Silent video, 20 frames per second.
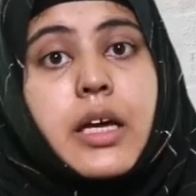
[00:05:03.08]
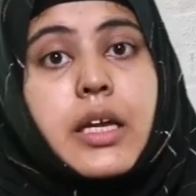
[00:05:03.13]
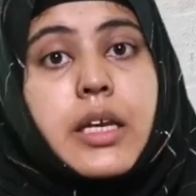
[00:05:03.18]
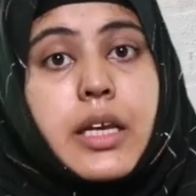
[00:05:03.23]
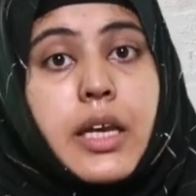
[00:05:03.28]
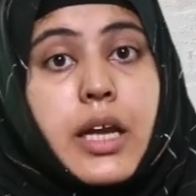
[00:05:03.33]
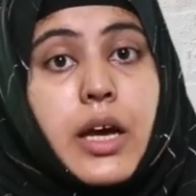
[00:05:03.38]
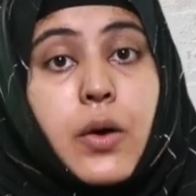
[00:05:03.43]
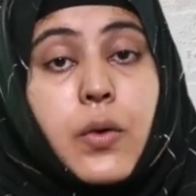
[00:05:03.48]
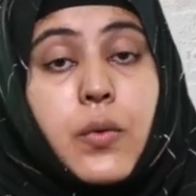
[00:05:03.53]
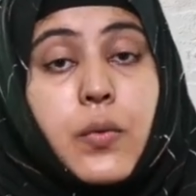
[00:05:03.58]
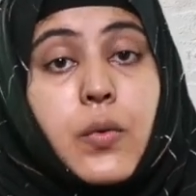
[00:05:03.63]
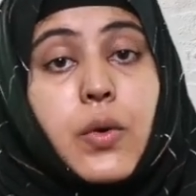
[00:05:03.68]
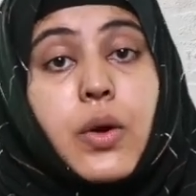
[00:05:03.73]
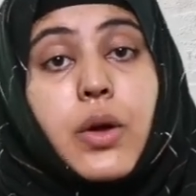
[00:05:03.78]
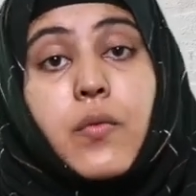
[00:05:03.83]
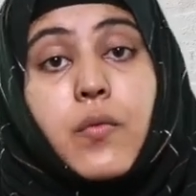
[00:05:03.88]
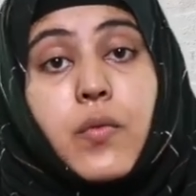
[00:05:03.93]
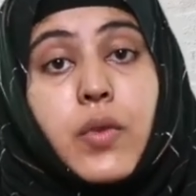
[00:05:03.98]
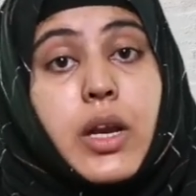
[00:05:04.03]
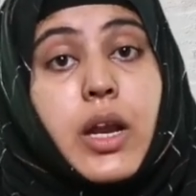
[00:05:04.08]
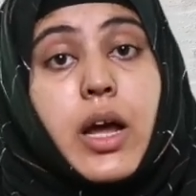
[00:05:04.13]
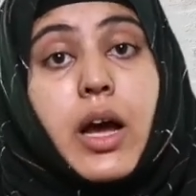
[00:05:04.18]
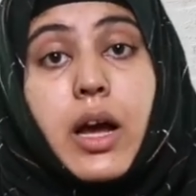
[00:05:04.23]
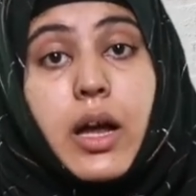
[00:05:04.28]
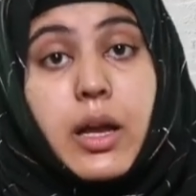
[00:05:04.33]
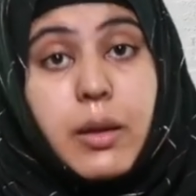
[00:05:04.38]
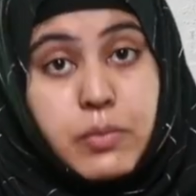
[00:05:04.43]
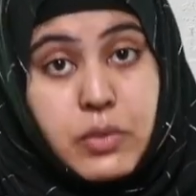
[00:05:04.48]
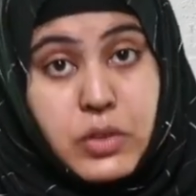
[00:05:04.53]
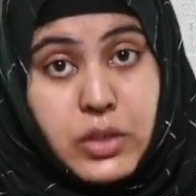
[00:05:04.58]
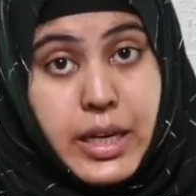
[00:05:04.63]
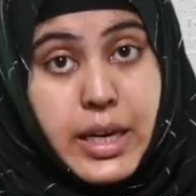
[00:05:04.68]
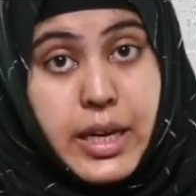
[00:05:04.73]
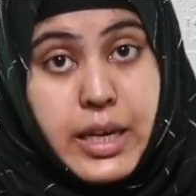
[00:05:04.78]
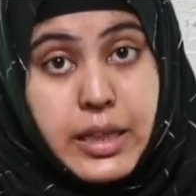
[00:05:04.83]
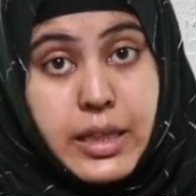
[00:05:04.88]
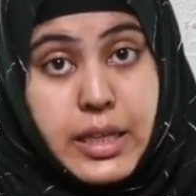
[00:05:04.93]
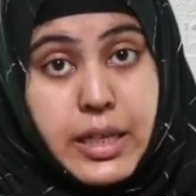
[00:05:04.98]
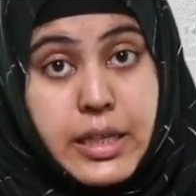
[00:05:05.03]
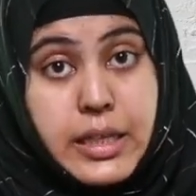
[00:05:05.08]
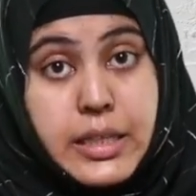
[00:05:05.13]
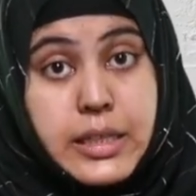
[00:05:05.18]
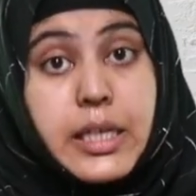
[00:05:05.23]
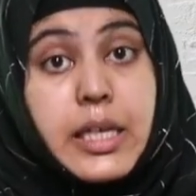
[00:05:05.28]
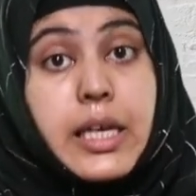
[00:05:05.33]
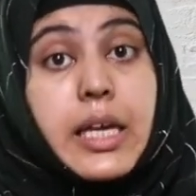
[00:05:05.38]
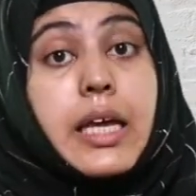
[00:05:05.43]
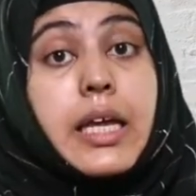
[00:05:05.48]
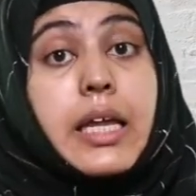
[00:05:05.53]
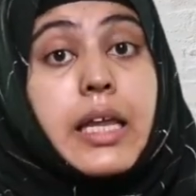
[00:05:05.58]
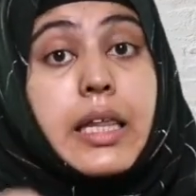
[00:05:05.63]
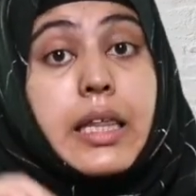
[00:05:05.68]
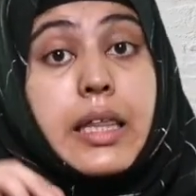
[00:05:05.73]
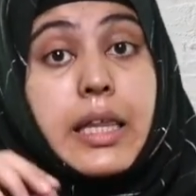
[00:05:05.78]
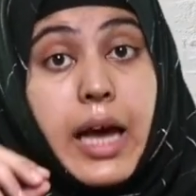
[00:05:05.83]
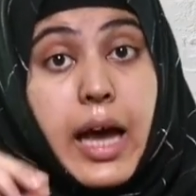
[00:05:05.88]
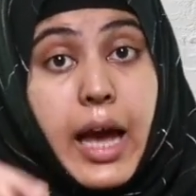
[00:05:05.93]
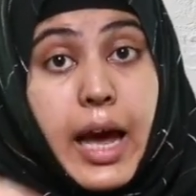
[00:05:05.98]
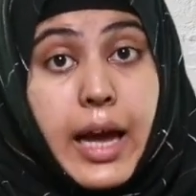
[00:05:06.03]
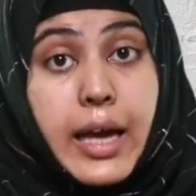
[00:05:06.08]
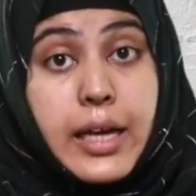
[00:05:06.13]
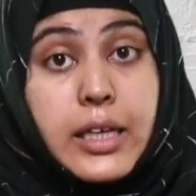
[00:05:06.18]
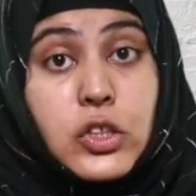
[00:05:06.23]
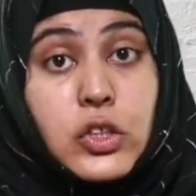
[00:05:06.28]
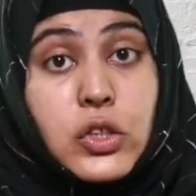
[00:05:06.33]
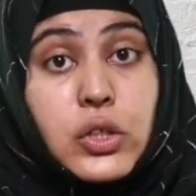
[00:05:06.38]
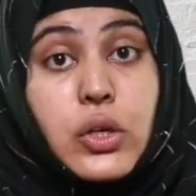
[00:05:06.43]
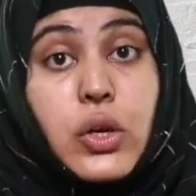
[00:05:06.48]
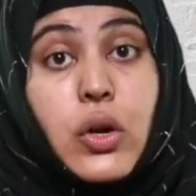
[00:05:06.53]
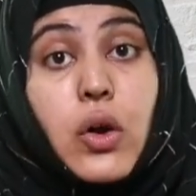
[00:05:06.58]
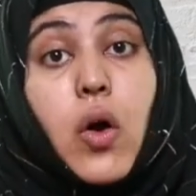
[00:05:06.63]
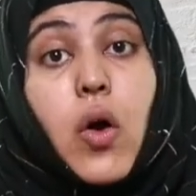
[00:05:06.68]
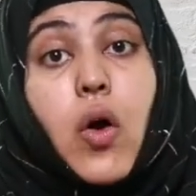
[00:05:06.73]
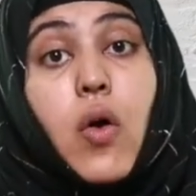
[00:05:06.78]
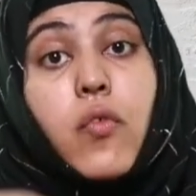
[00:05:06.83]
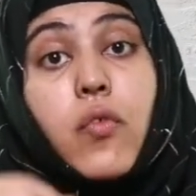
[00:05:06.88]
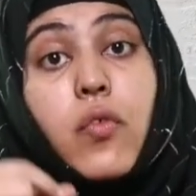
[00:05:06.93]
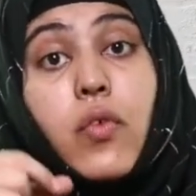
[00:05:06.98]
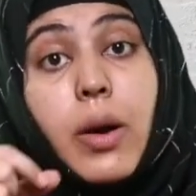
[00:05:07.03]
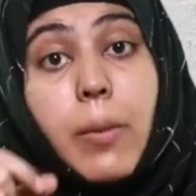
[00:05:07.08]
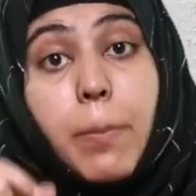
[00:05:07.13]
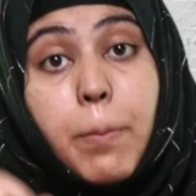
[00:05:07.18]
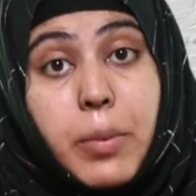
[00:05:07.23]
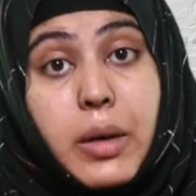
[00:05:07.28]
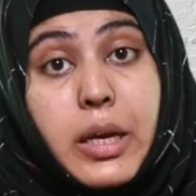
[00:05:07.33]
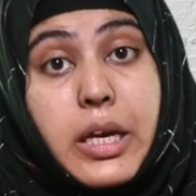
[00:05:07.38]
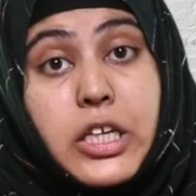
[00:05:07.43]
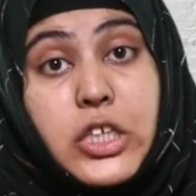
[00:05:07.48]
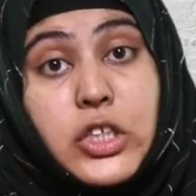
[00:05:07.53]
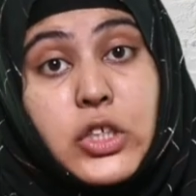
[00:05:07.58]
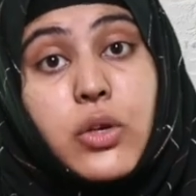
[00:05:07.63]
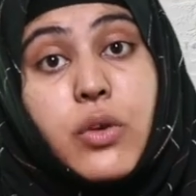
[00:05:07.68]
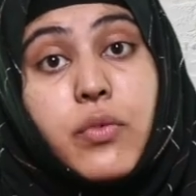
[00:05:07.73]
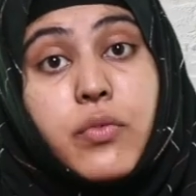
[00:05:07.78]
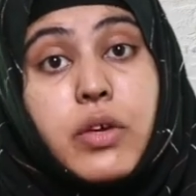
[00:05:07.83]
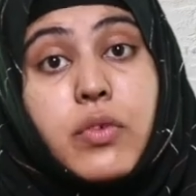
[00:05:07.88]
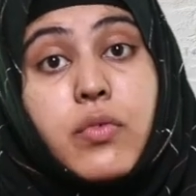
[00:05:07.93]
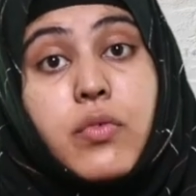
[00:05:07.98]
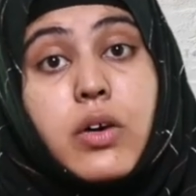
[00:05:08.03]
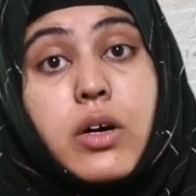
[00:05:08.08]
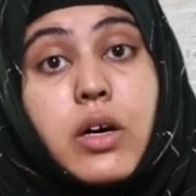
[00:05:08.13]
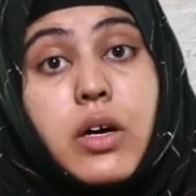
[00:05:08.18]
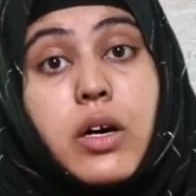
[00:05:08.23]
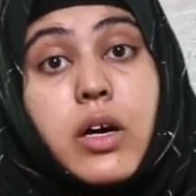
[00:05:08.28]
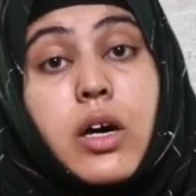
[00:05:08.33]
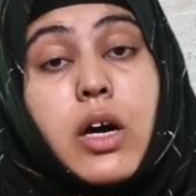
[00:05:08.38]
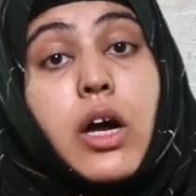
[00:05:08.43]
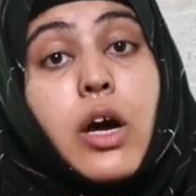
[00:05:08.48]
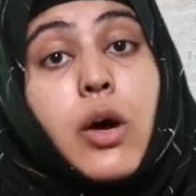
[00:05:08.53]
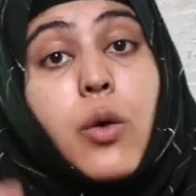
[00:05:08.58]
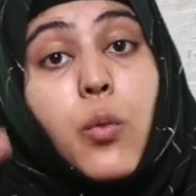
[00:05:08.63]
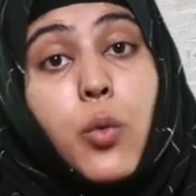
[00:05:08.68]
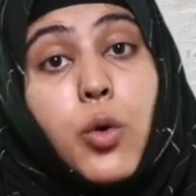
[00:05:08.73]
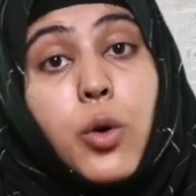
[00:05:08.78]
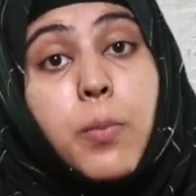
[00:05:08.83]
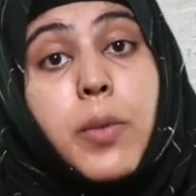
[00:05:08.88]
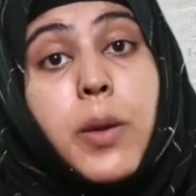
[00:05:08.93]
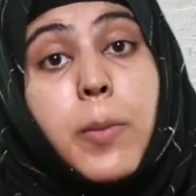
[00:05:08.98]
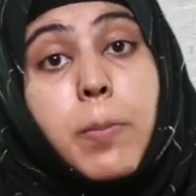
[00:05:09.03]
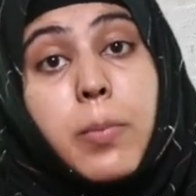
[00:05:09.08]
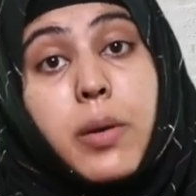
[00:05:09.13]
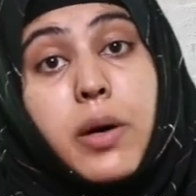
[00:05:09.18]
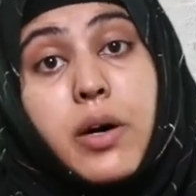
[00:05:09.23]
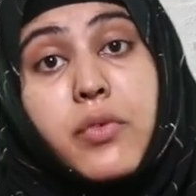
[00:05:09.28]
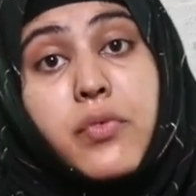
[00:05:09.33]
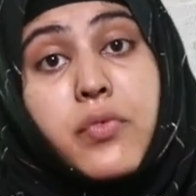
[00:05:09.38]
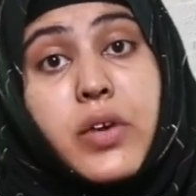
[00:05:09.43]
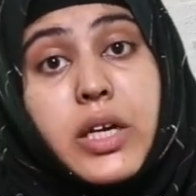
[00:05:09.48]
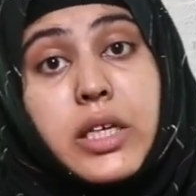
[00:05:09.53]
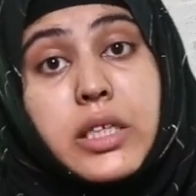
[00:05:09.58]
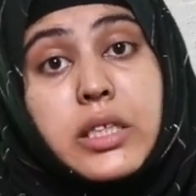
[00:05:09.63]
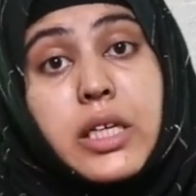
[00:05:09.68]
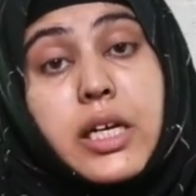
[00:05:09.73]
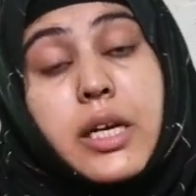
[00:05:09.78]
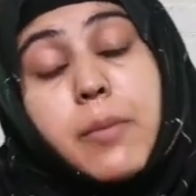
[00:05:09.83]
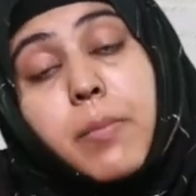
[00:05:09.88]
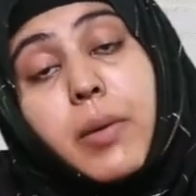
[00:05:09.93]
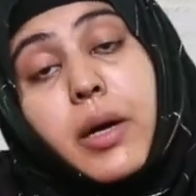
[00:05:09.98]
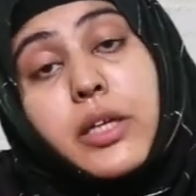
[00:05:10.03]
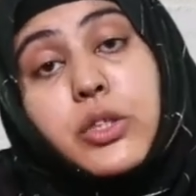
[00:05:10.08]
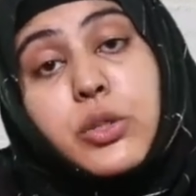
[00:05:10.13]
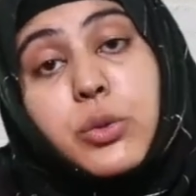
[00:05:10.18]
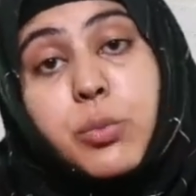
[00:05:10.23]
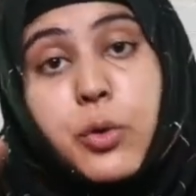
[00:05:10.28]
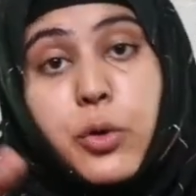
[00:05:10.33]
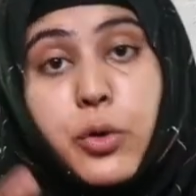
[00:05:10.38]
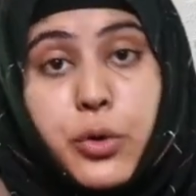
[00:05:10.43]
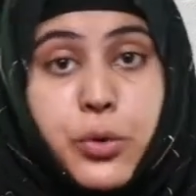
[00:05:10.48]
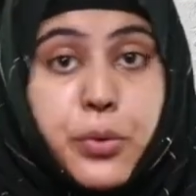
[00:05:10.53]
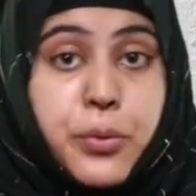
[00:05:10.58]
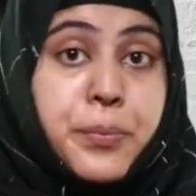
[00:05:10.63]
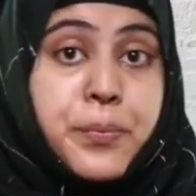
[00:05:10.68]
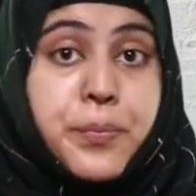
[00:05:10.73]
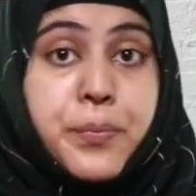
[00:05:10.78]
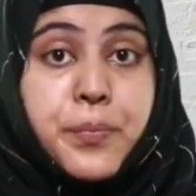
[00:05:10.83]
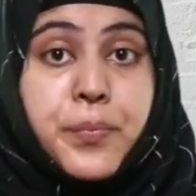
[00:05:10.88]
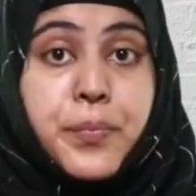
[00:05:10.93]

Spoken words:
Now, when I am saying this, the action of completion of the work would be perfected by tomorrow.